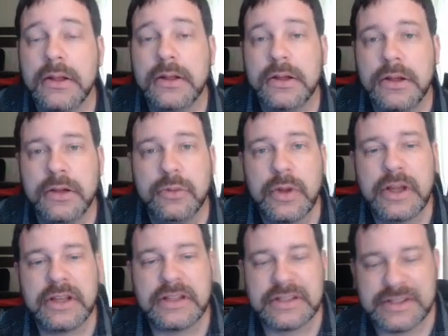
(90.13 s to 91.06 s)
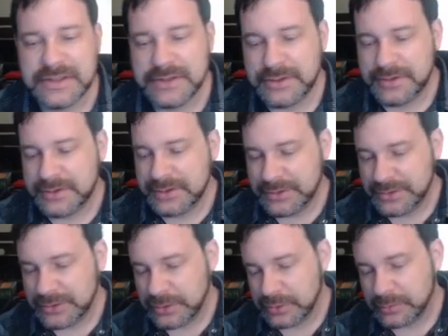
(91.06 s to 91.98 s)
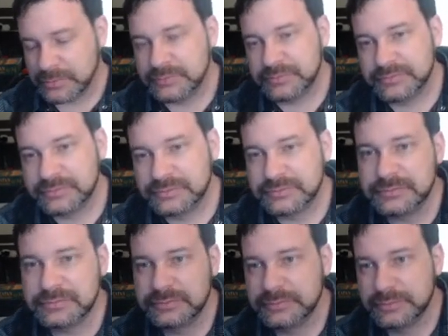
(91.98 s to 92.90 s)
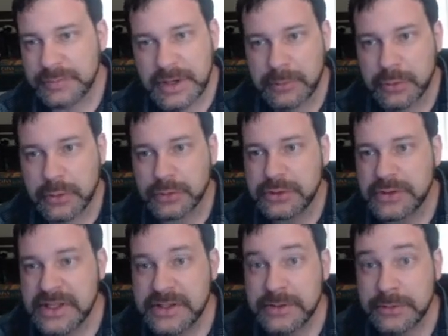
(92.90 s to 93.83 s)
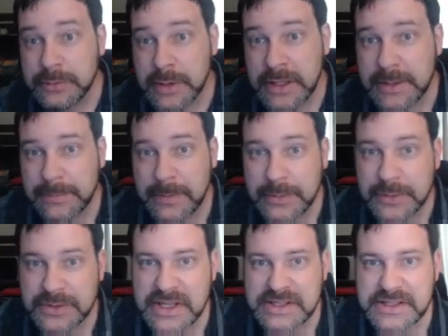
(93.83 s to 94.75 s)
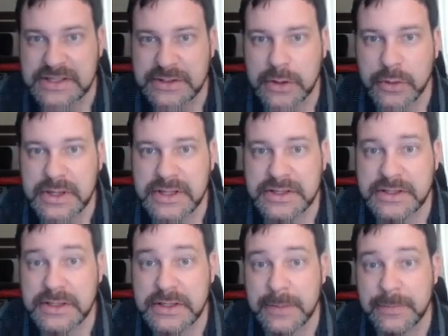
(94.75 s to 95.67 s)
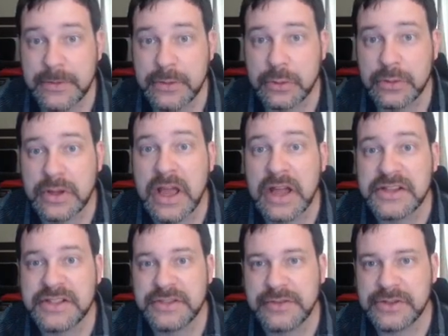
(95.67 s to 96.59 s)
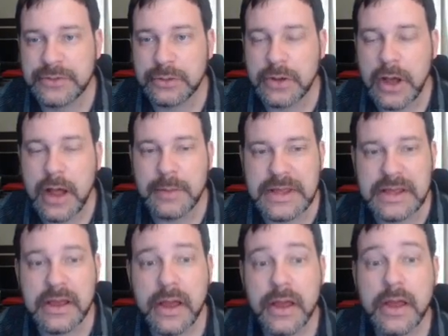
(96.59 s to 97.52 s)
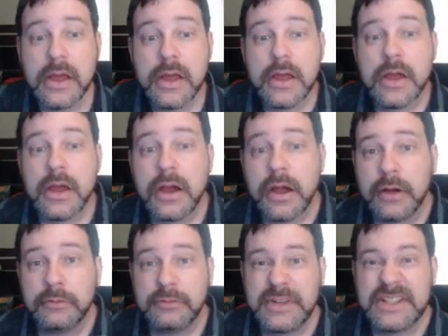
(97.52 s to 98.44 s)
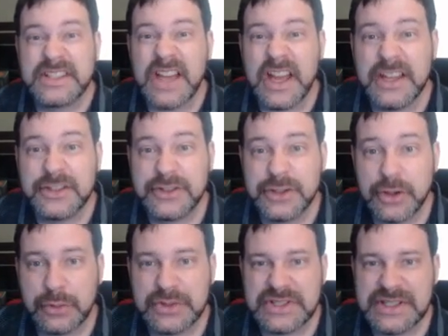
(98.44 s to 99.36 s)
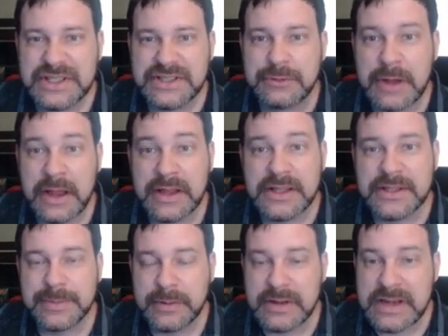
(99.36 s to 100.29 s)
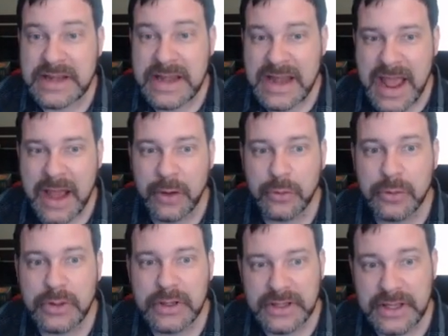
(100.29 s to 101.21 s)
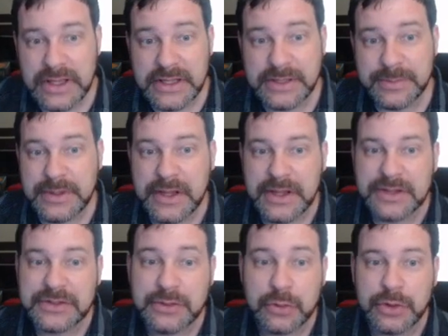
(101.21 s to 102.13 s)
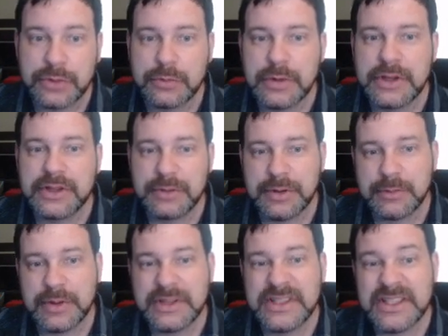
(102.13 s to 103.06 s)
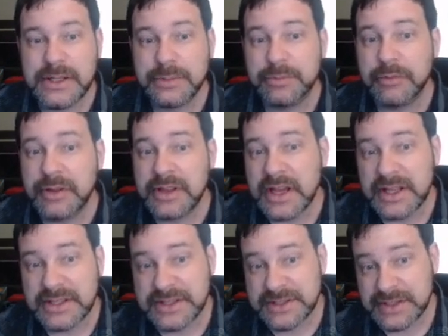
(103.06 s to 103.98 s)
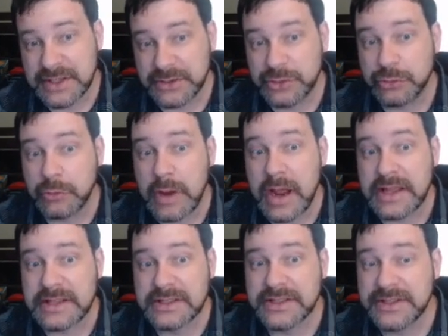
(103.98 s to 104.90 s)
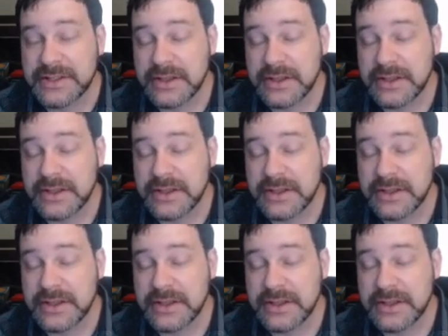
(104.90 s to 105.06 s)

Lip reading: Alright. So, but I won't go into depth on those sets. Let's go into depth on O-Kagachi, Vengeful Kami. Reason I chose this Dragon Spirit now is because Core 2021 did bring us shrines.